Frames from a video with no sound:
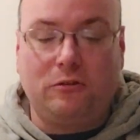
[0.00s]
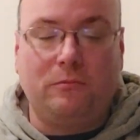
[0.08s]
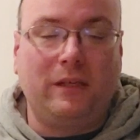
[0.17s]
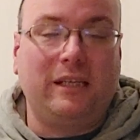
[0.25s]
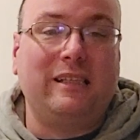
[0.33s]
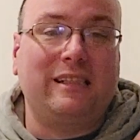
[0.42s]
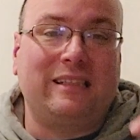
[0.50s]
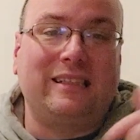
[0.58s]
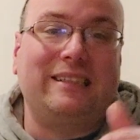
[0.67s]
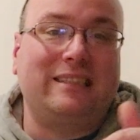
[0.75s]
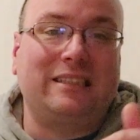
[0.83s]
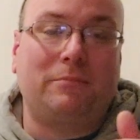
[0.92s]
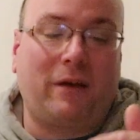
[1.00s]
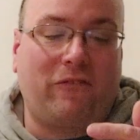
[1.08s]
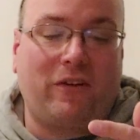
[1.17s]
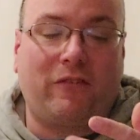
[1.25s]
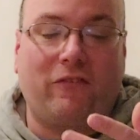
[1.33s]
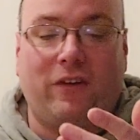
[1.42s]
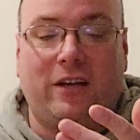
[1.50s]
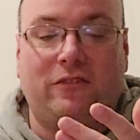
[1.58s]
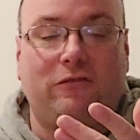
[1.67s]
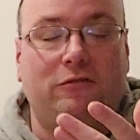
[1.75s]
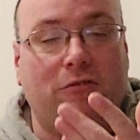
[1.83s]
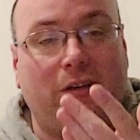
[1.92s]
to me, this is my favorite
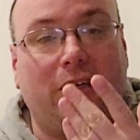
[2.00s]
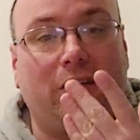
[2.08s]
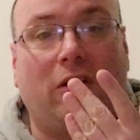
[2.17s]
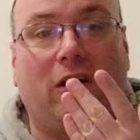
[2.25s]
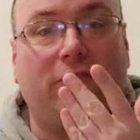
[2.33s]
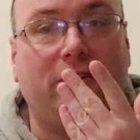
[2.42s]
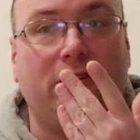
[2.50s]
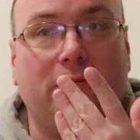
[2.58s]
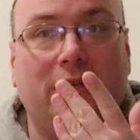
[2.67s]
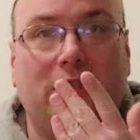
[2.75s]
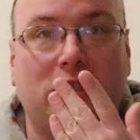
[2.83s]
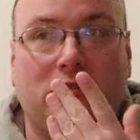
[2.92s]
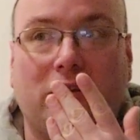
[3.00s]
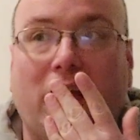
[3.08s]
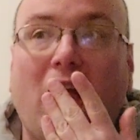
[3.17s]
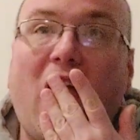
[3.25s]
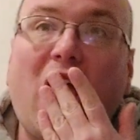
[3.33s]
fast food joint in all of human history.